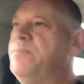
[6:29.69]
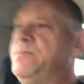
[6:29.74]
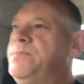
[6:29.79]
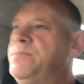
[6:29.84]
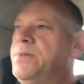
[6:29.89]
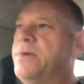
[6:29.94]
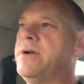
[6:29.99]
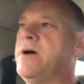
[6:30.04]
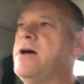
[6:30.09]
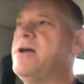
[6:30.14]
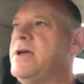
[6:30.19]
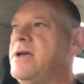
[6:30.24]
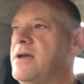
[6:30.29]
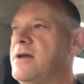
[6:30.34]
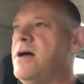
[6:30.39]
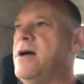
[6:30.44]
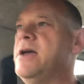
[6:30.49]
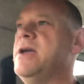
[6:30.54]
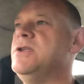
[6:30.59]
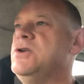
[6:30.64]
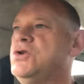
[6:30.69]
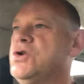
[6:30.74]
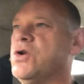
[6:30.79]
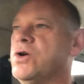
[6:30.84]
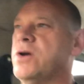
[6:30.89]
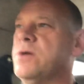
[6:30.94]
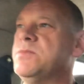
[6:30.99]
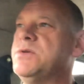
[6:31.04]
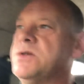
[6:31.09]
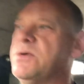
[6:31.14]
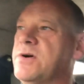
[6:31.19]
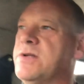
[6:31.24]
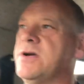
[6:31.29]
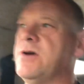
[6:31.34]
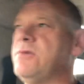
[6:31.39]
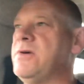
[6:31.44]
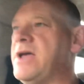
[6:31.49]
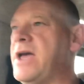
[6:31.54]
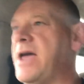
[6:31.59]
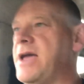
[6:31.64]
but I enjoy them, so I
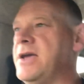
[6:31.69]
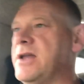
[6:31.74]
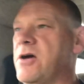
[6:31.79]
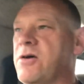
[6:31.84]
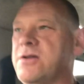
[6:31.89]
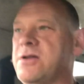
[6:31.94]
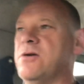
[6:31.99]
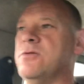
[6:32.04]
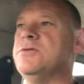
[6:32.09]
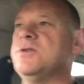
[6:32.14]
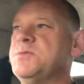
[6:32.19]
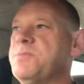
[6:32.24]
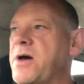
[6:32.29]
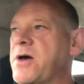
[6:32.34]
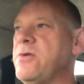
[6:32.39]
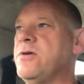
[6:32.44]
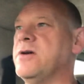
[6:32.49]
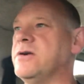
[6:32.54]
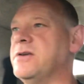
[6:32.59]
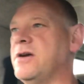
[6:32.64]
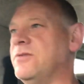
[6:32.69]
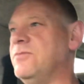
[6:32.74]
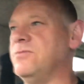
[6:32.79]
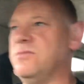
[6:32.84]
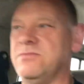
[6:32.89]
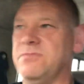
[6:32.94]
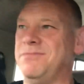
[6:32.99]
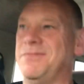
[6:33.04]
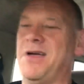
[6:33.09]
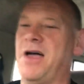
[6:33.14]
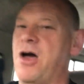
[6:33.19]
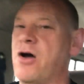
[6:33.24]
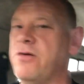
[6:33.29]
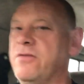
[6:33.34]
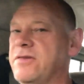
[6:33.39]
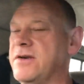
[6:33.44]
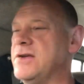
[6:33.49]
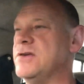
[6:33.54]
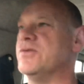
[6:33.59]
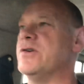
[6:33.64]
don't care. You know, I don't smoke, I don't
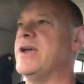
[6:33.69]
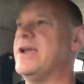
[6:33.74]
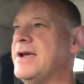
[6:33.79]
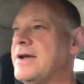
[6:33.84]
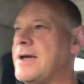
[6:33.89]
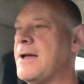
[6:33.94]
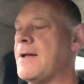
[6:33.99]
overly drink.